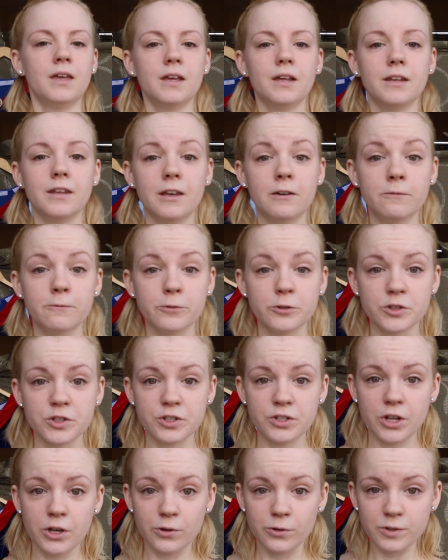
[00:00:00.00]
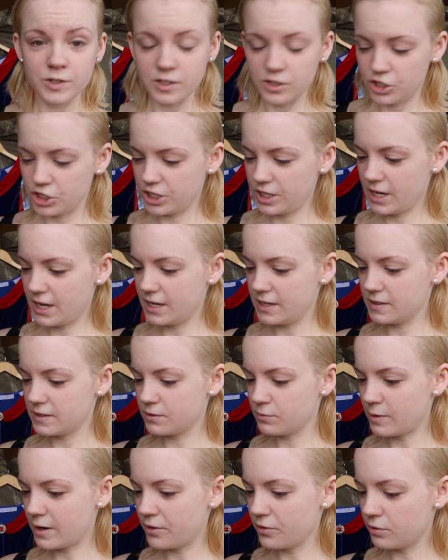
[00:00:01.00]
Now for Snow, since she has
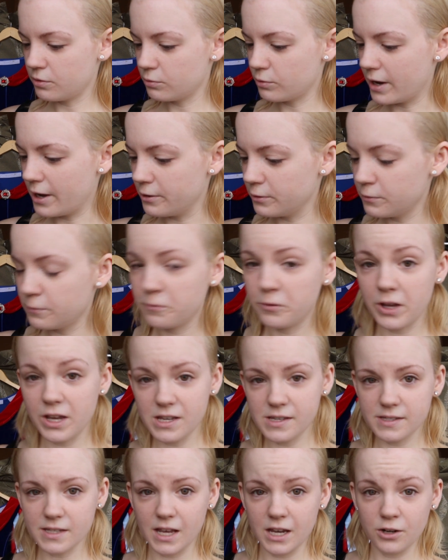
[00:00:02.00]
a rather round face,